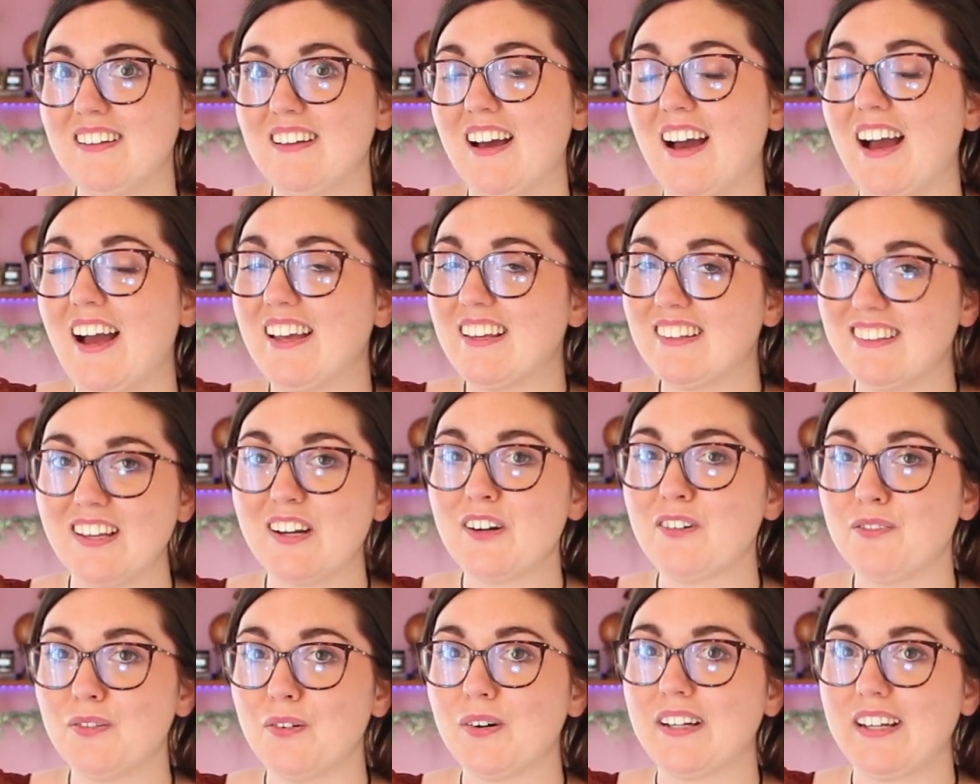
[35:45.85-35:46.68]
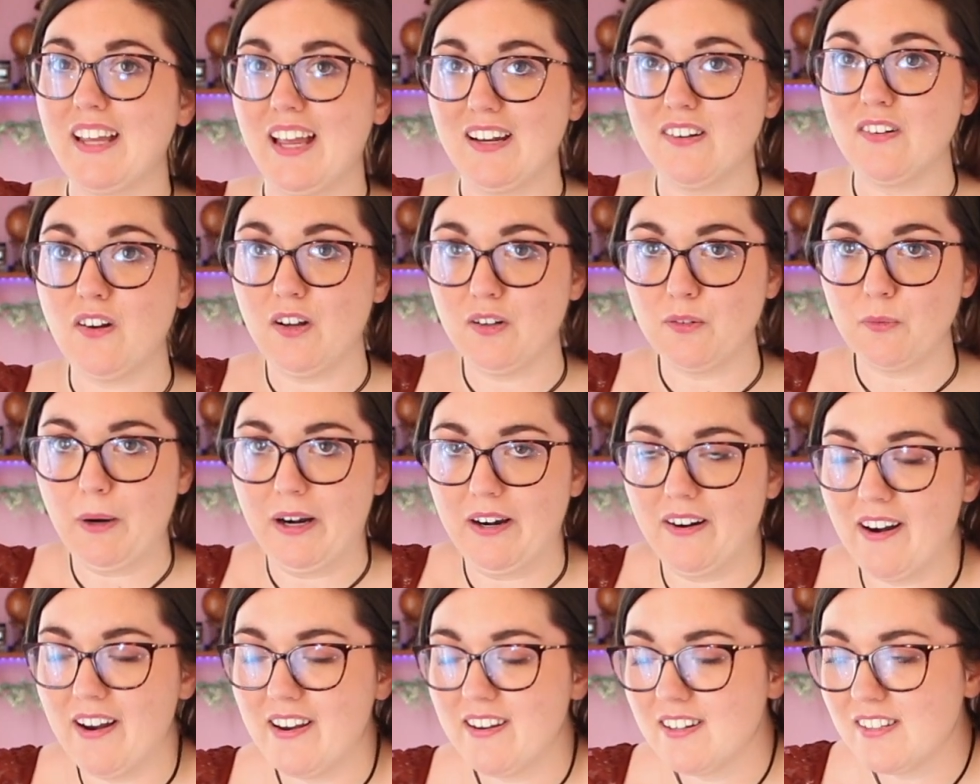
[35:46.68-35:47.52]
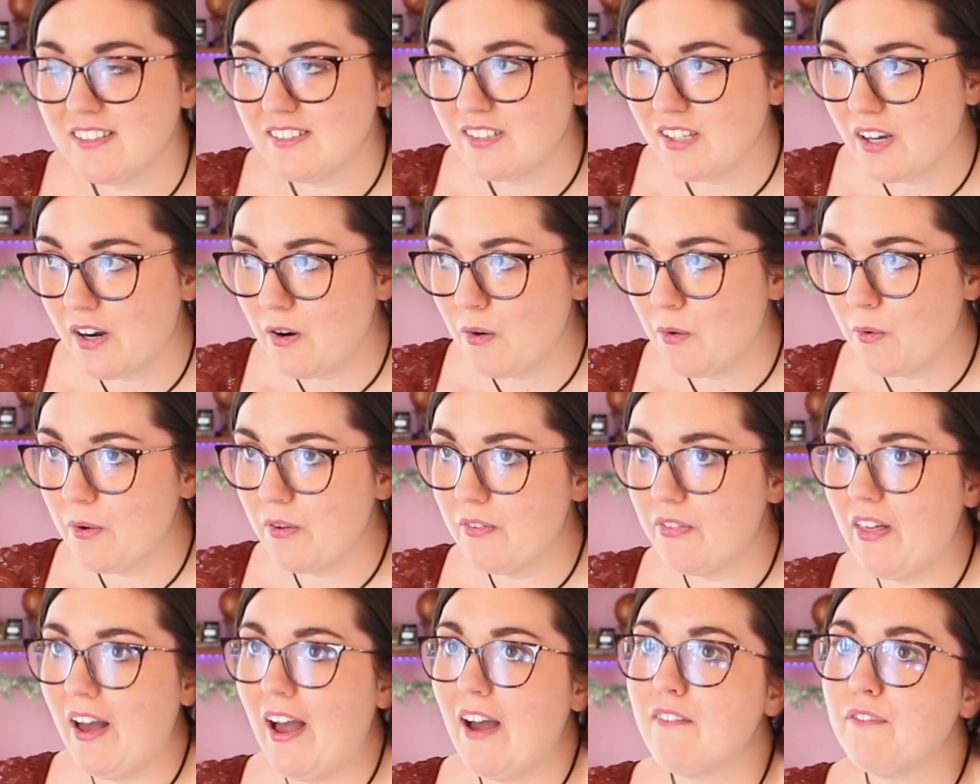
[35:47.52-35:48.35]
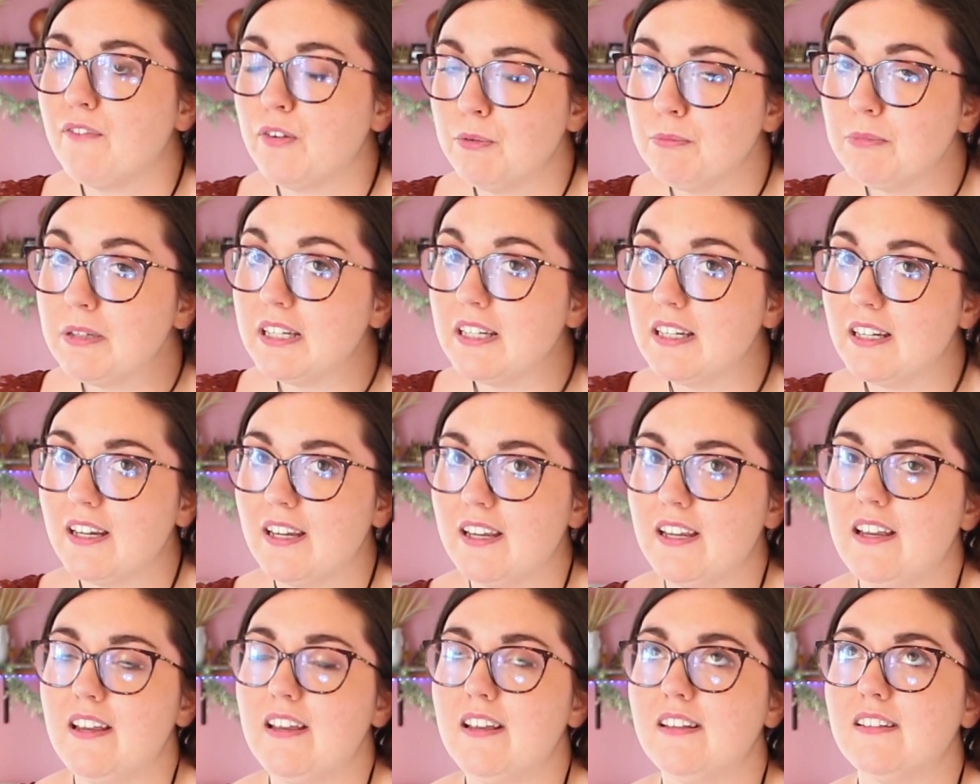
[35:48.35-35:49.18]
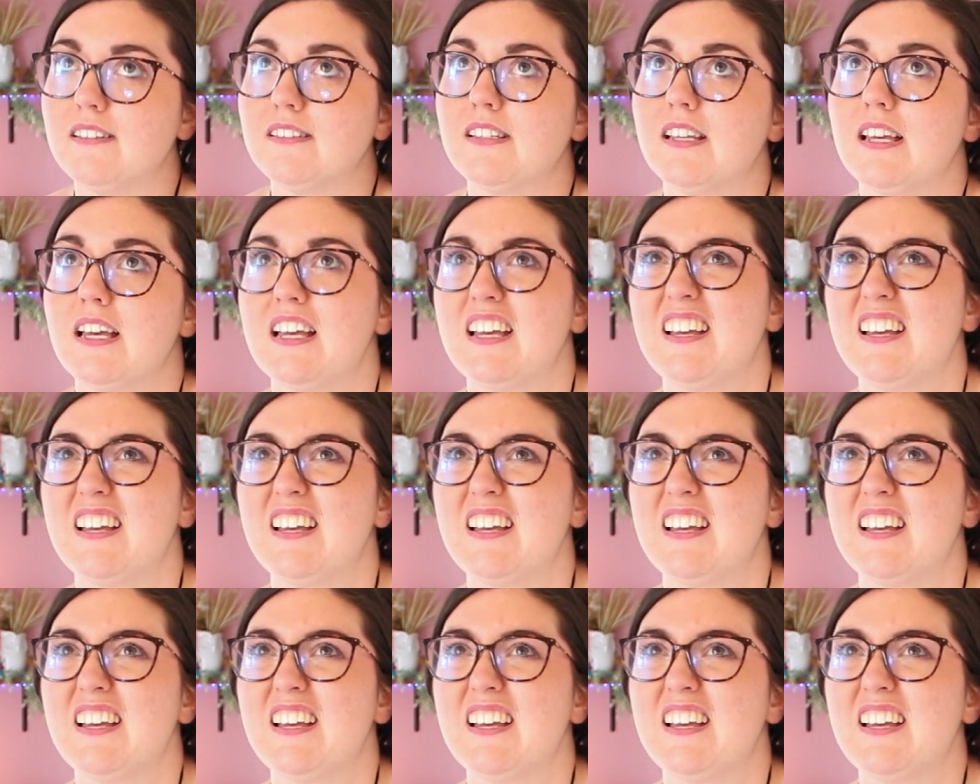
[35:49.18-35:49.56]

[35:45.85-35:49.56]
I therefore cannot wear it. So that for me is